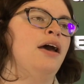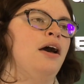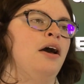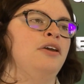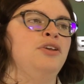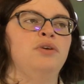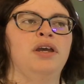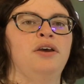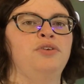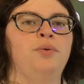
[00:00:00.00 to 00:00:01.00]
You
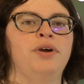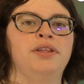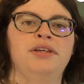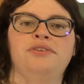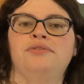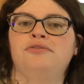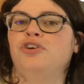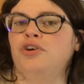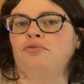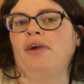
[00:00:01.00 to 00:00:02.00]
get under one of these
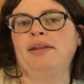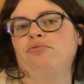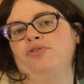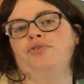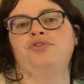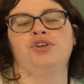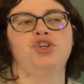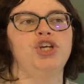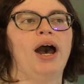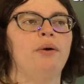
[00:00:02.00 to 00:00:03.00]
good rain producing
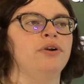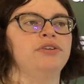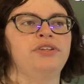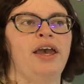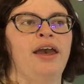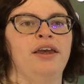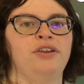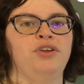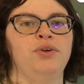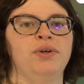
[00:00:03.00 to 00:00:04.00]
showers
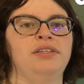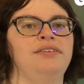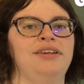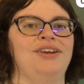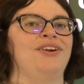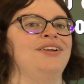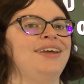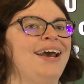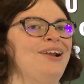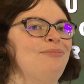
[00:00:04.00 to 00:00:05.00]
and you could see your
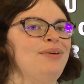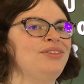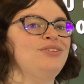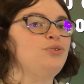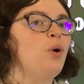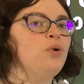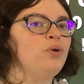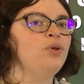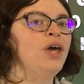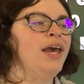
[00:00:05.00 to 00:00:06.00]
entire month's
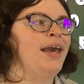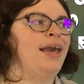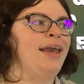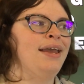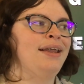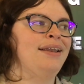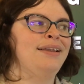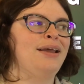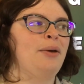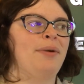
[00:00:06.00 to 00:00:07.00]
total
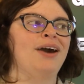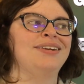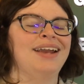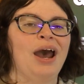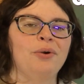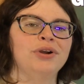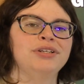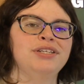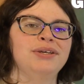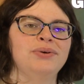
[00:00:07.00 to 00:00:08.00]
in about an hour or
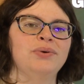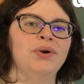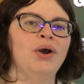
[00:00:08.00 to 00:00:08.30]
two.